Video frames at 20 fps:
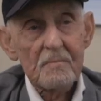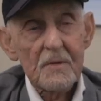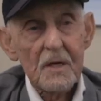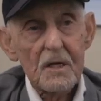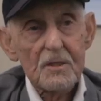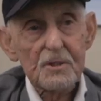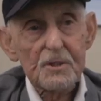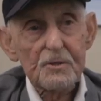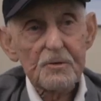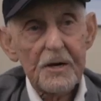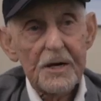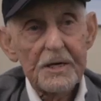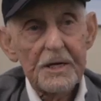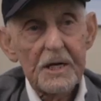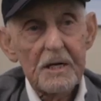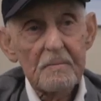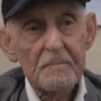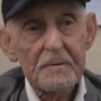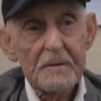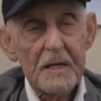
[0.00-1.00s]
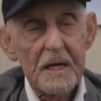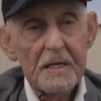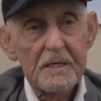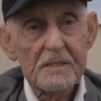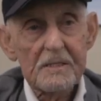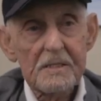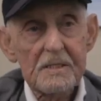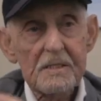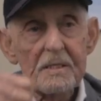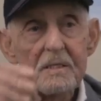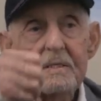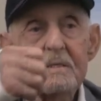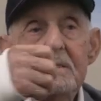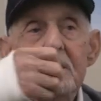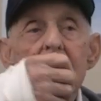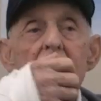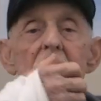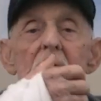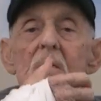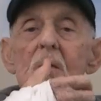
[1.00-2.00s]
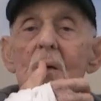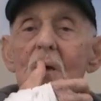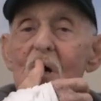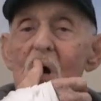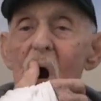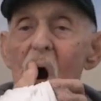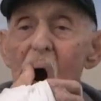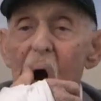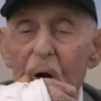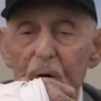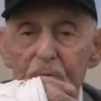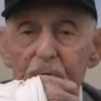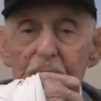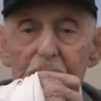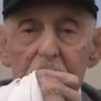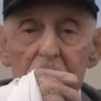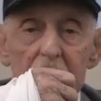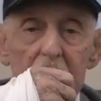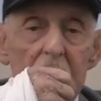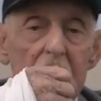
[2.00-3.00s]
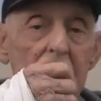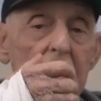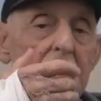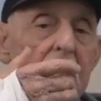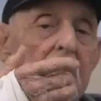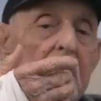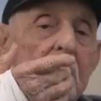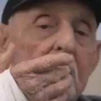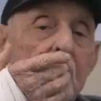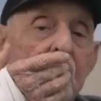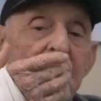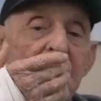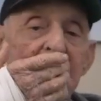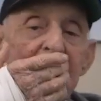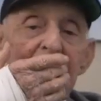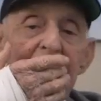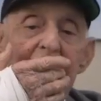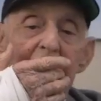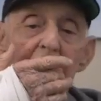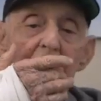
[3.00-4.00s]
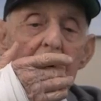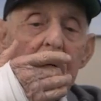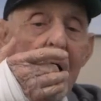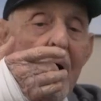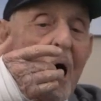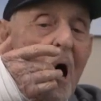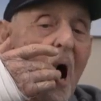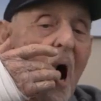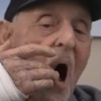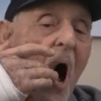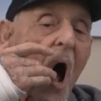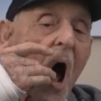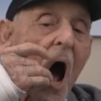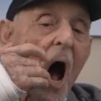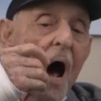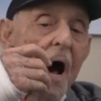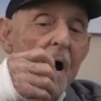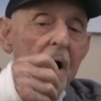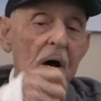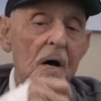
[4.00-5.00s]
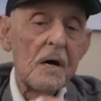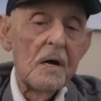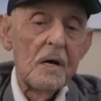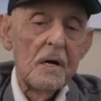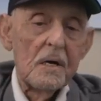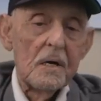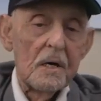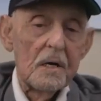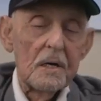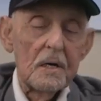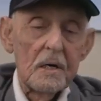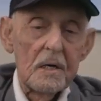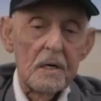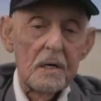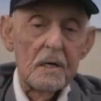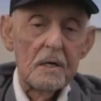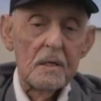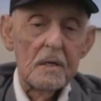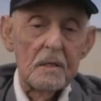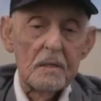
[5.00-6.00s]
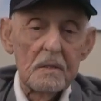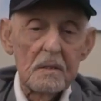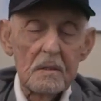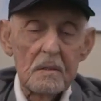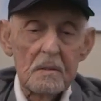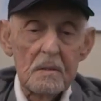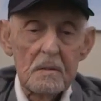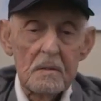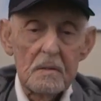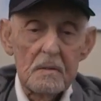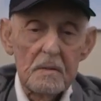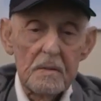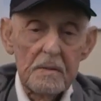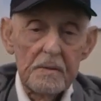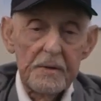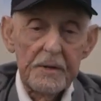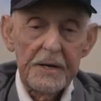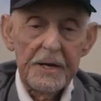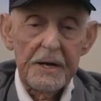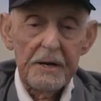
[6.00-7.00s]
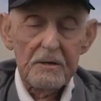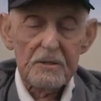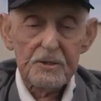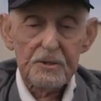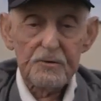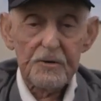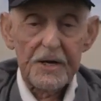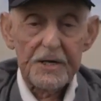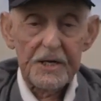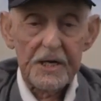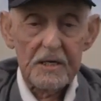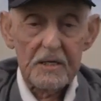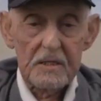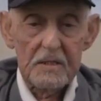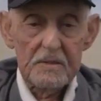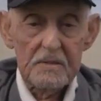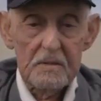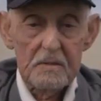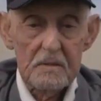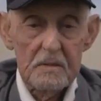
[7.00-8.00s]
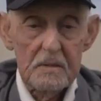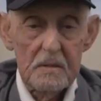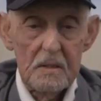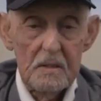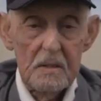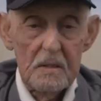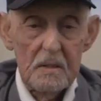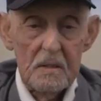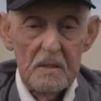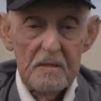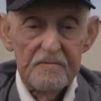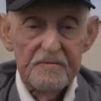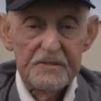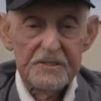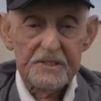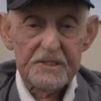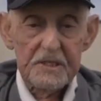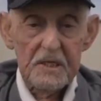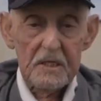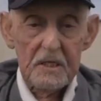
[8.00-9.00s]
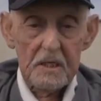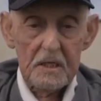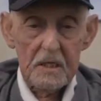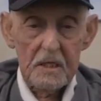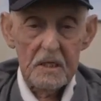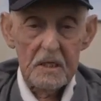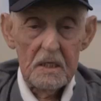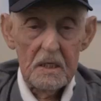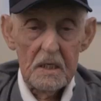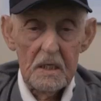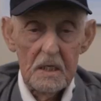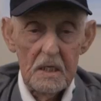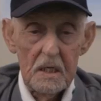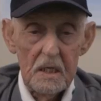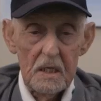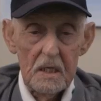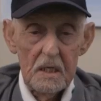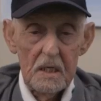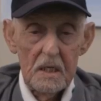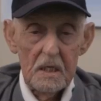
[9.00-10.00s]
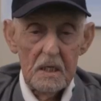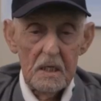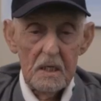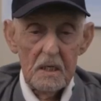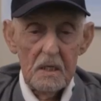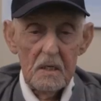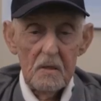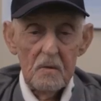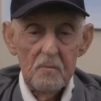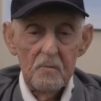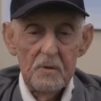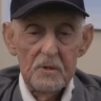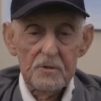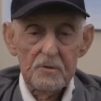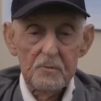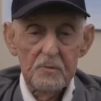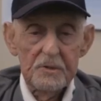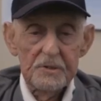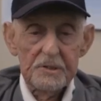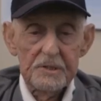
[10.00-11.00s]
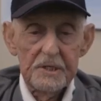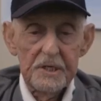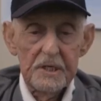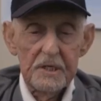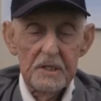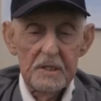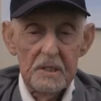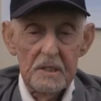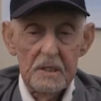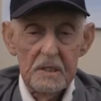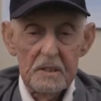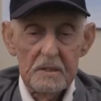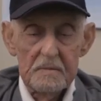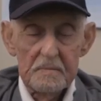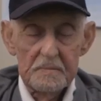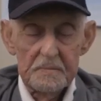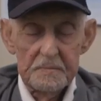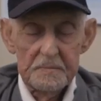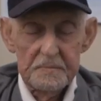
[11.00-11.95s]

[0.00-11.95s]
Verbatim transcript: a training place, a real uh, uh, uh, air training facility, which was in, uh,